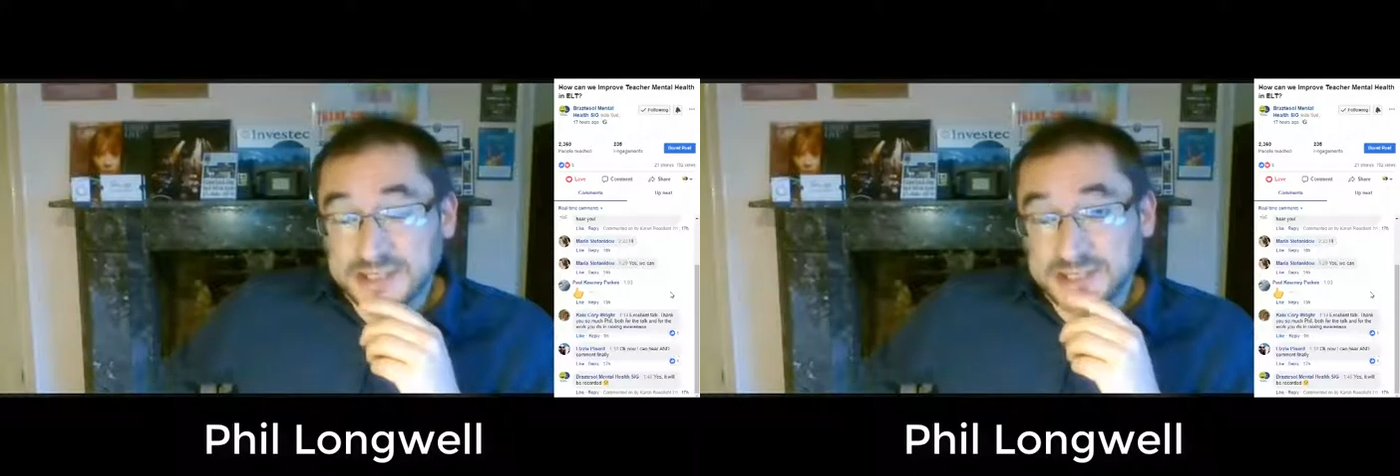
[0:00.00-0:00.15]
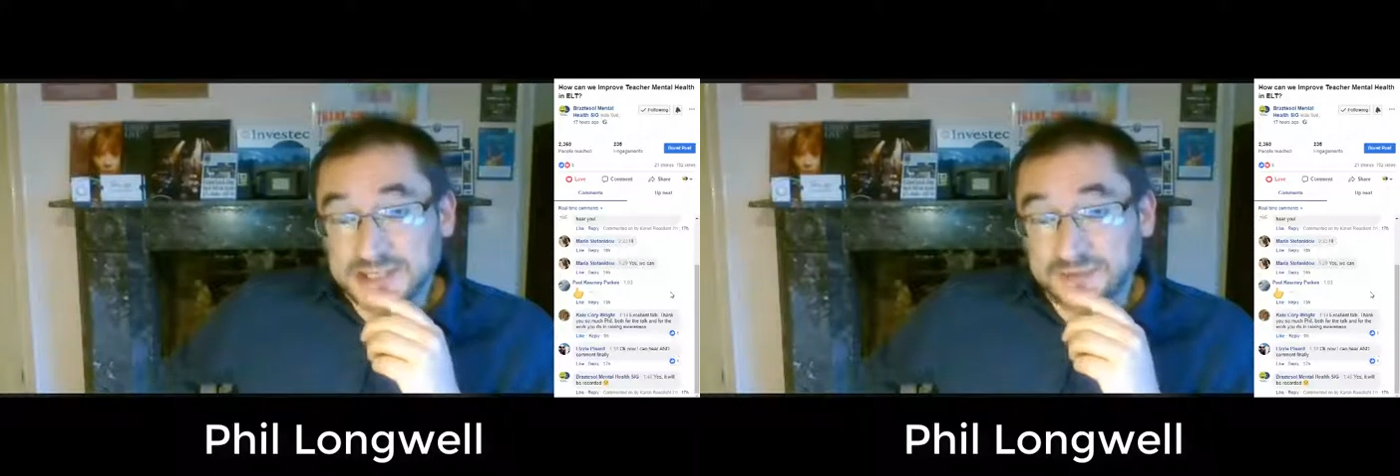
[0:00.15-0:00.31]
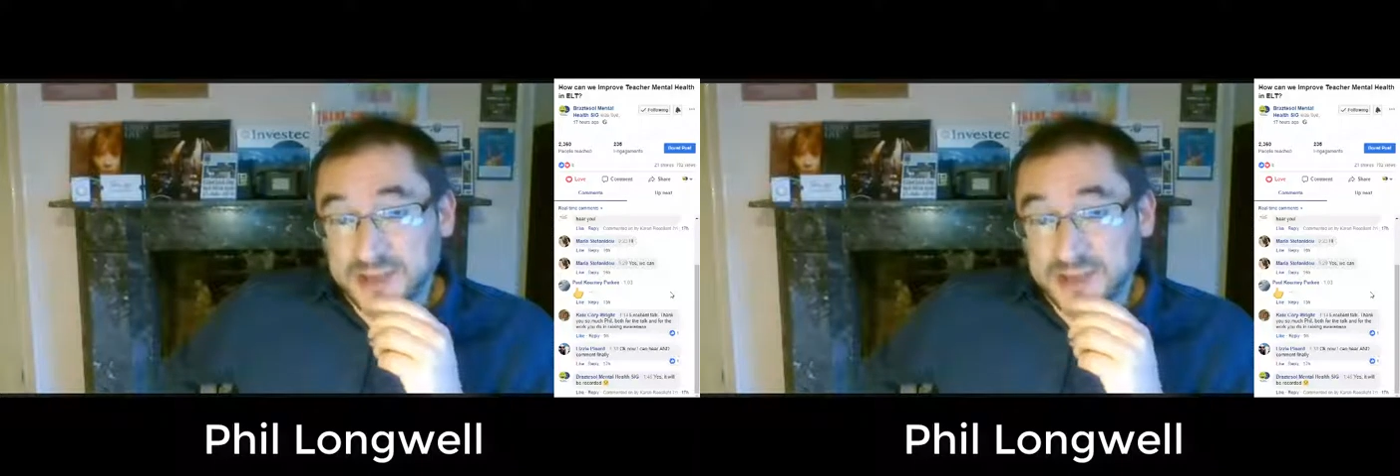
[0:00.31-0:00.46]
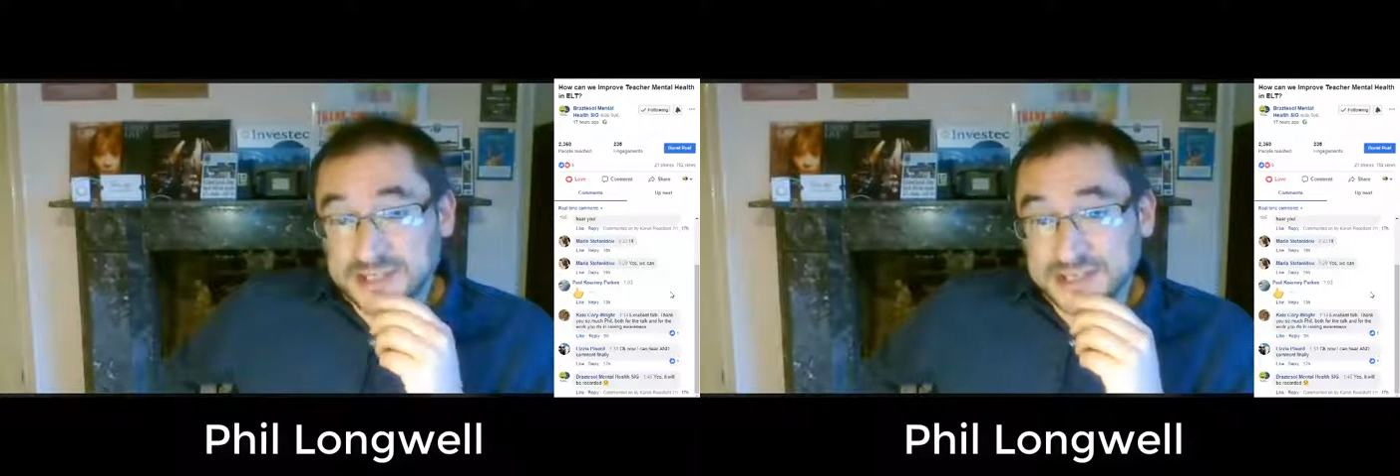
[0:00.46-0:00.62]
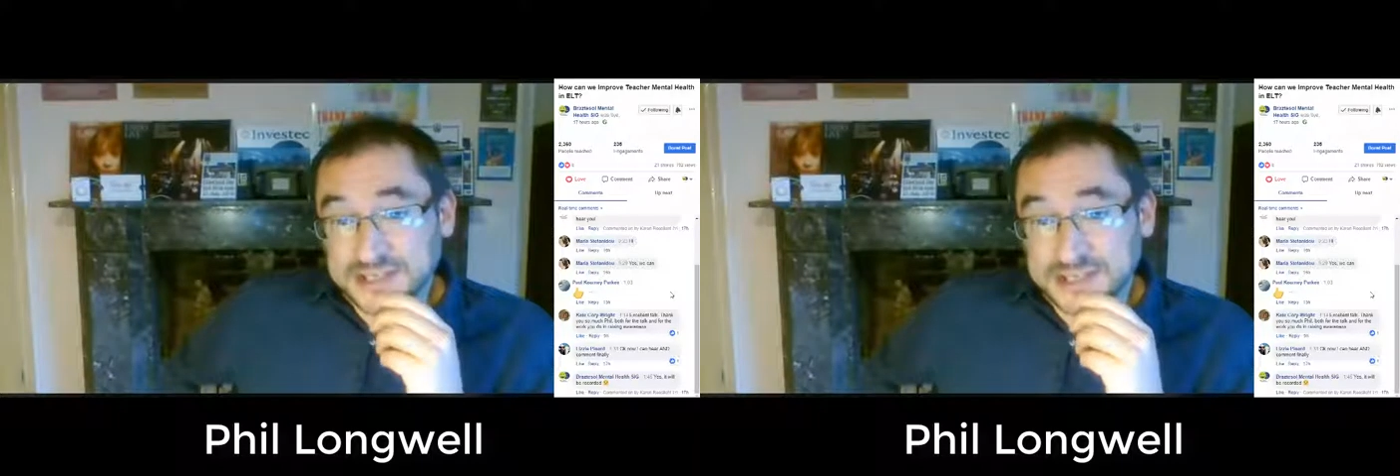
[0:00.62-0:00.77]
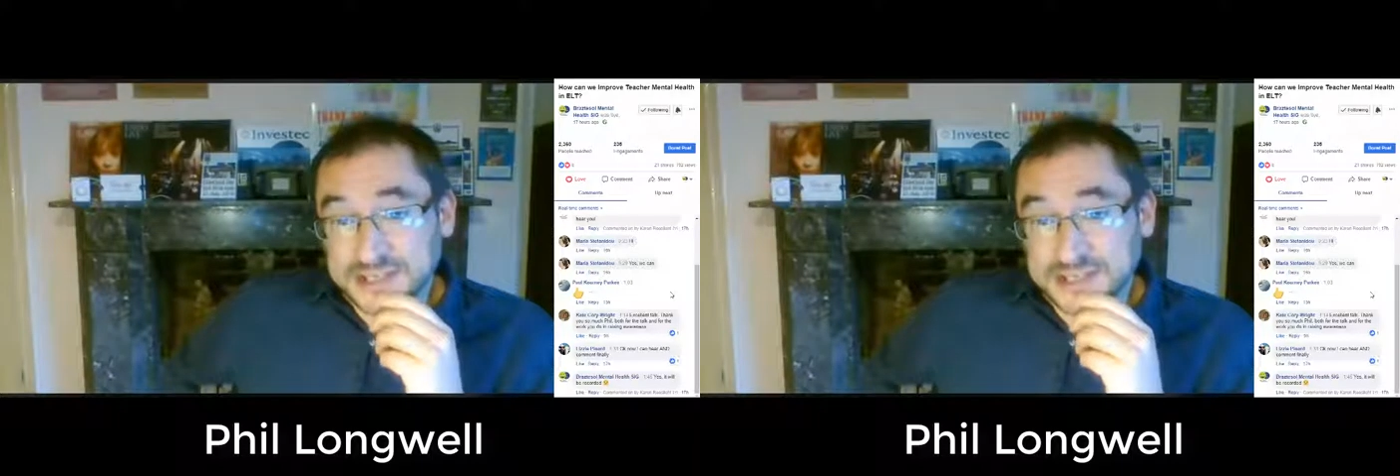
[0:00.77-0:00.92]
for
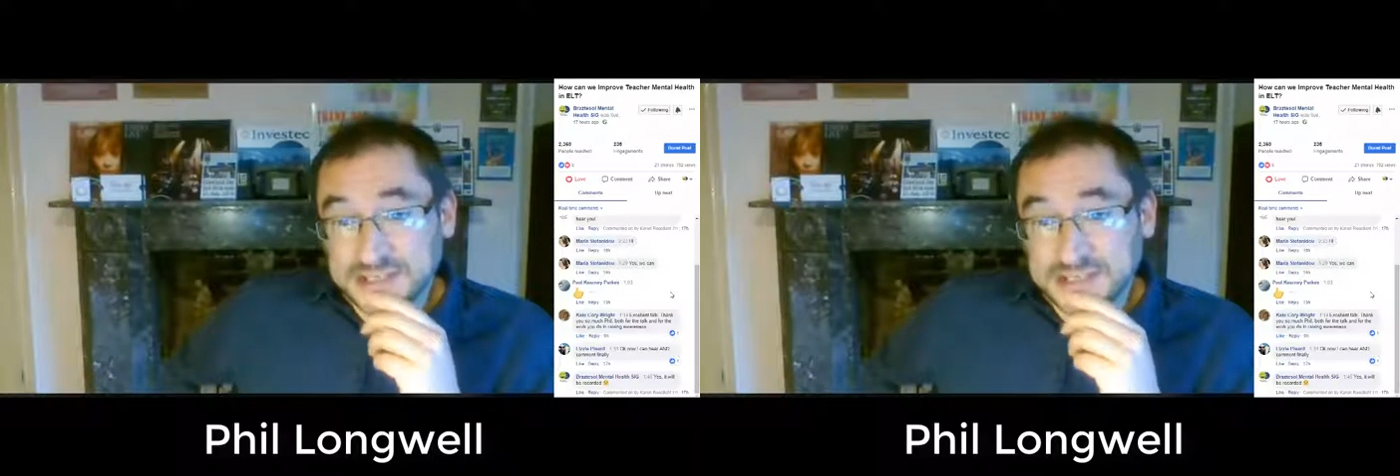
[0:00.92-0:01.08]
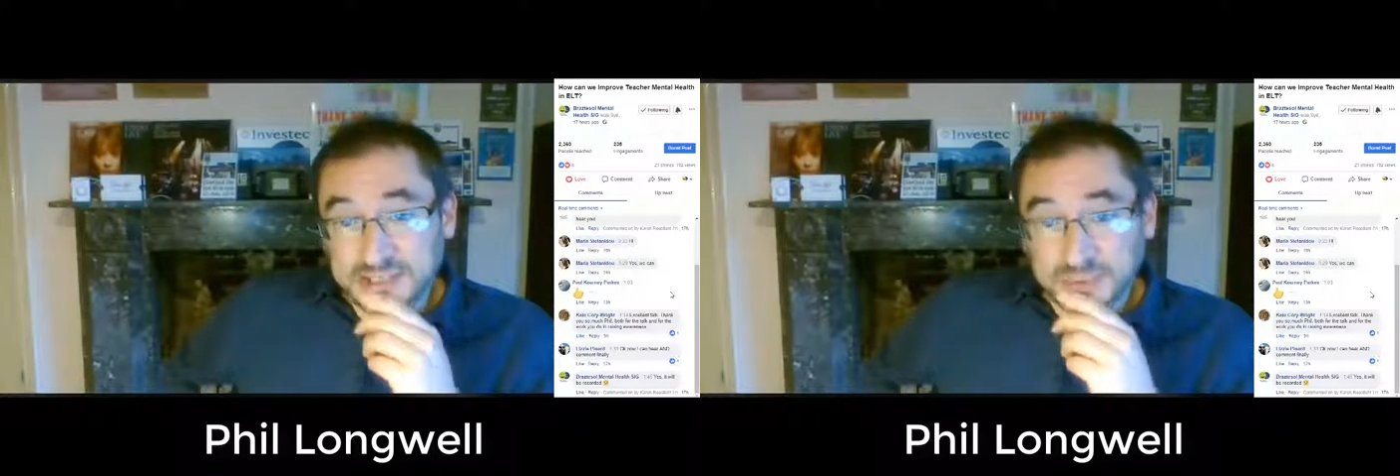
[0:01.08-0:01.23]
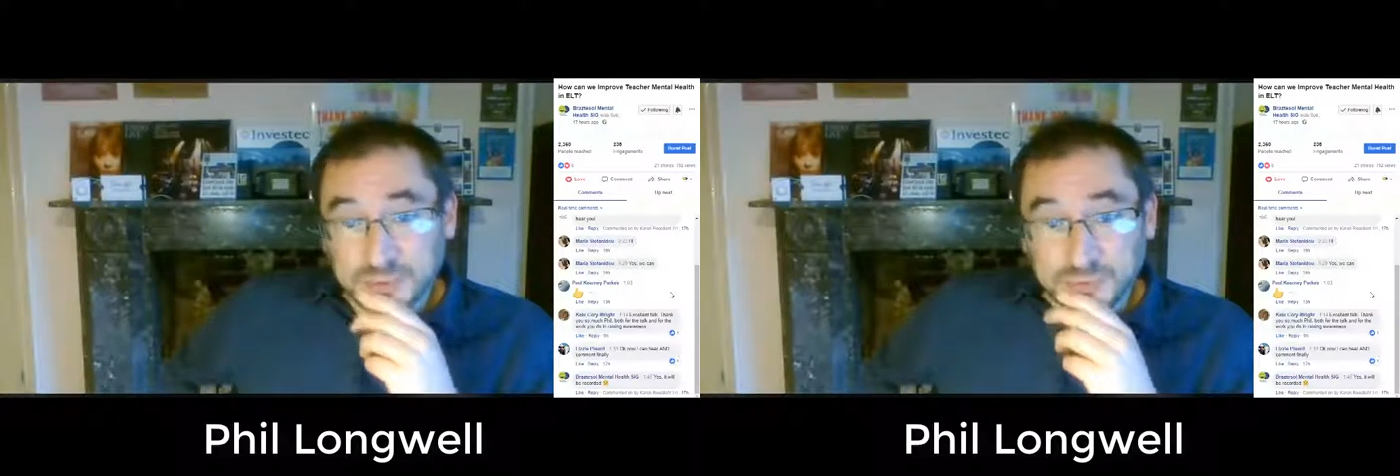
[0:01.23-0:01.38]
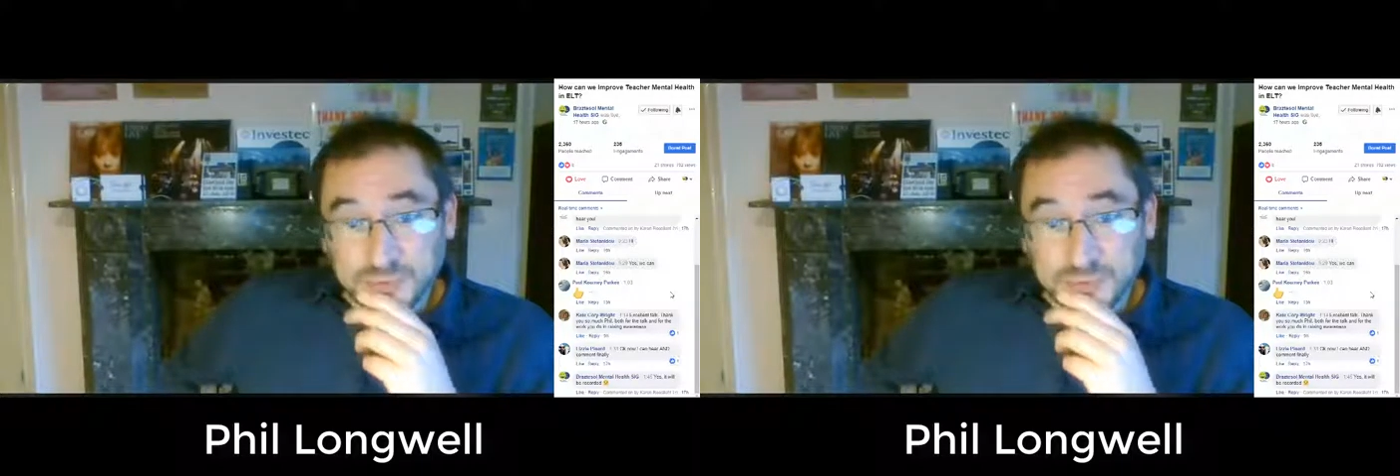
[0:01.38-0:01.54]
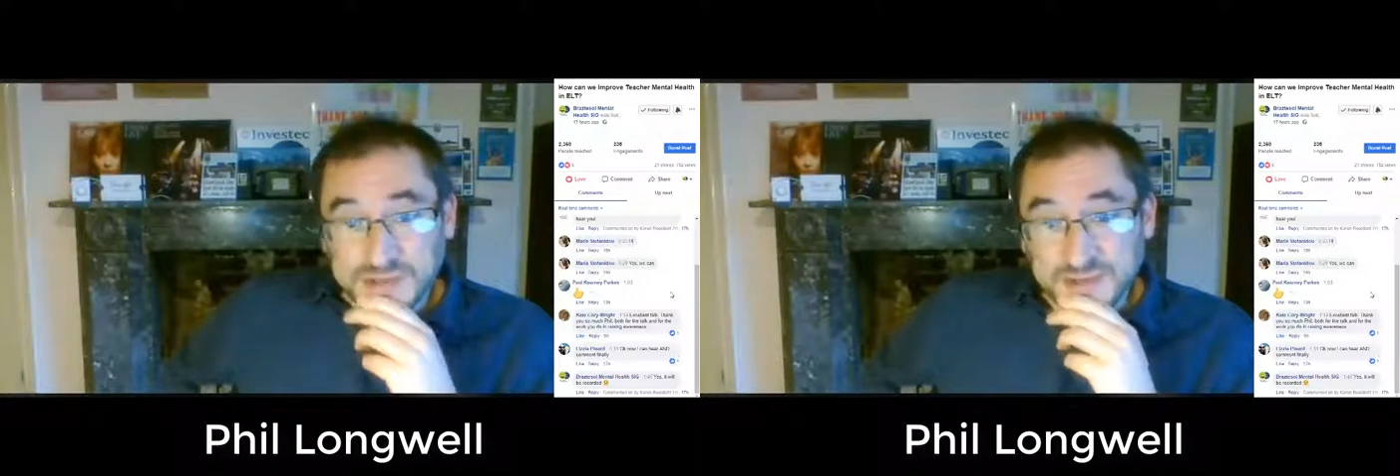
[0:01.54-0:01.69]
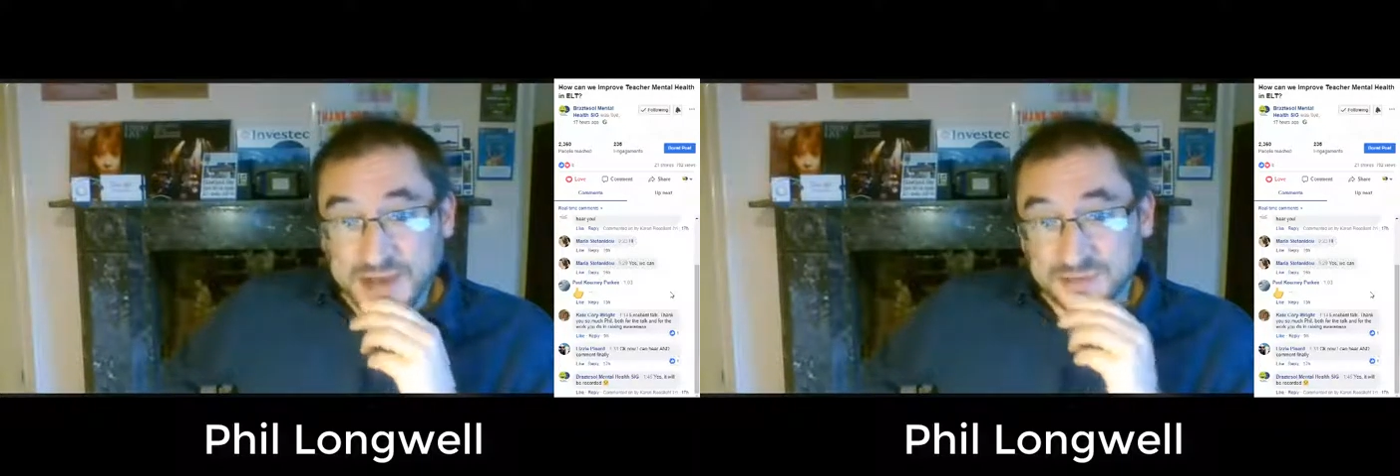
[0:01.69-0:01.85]
BrazTesol Mental Health
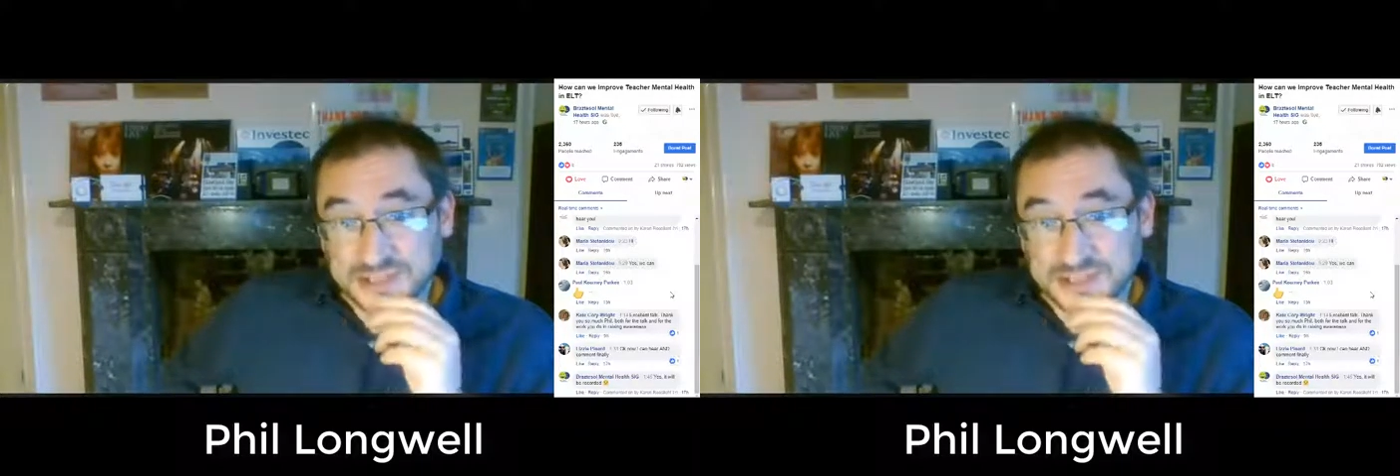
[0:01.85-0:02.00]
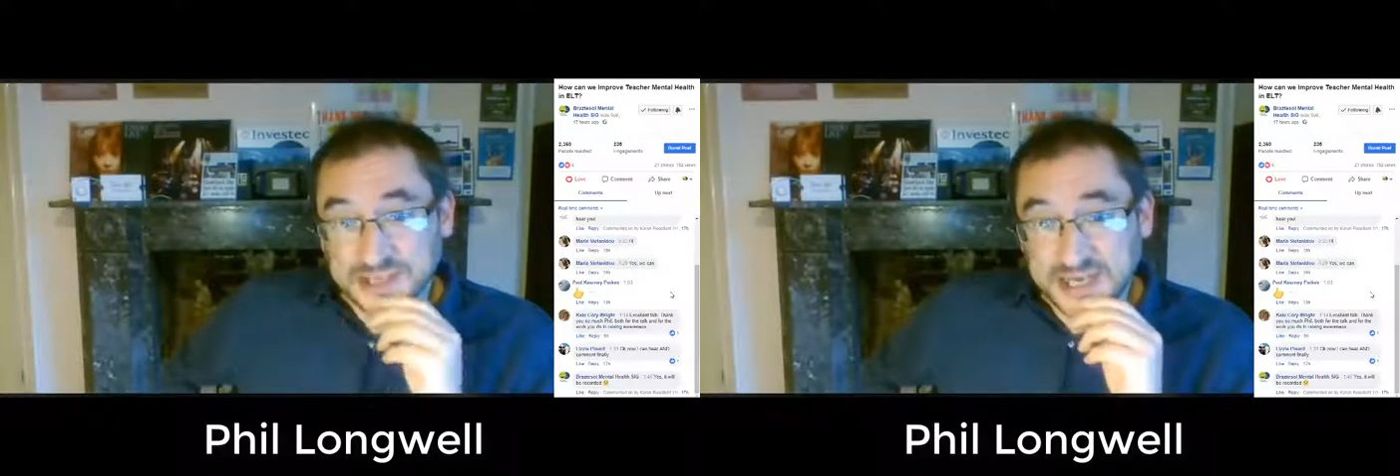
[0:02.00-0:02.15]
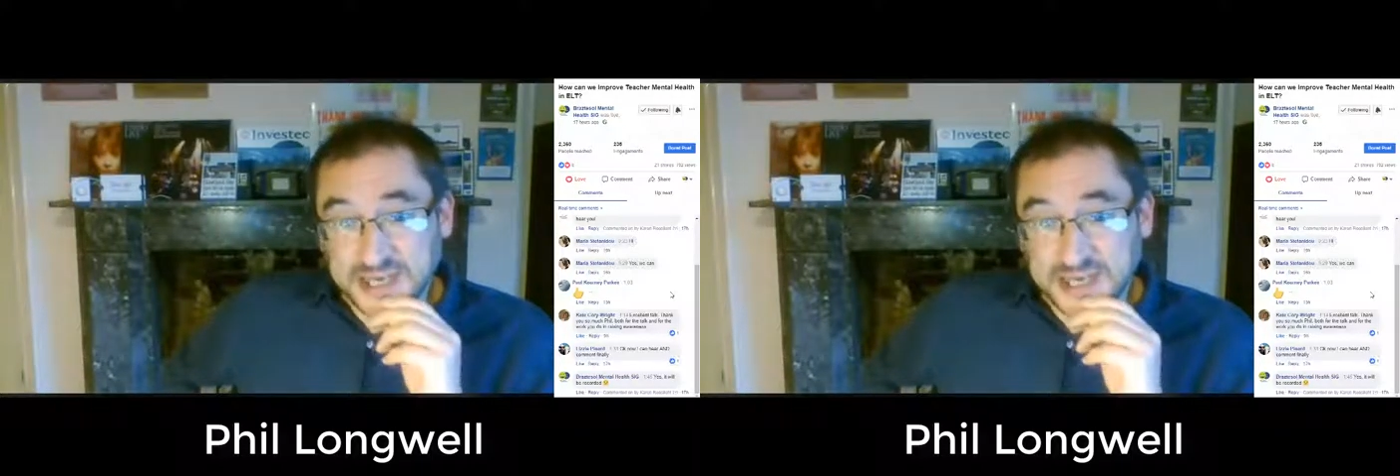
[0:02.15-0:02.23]
SIG.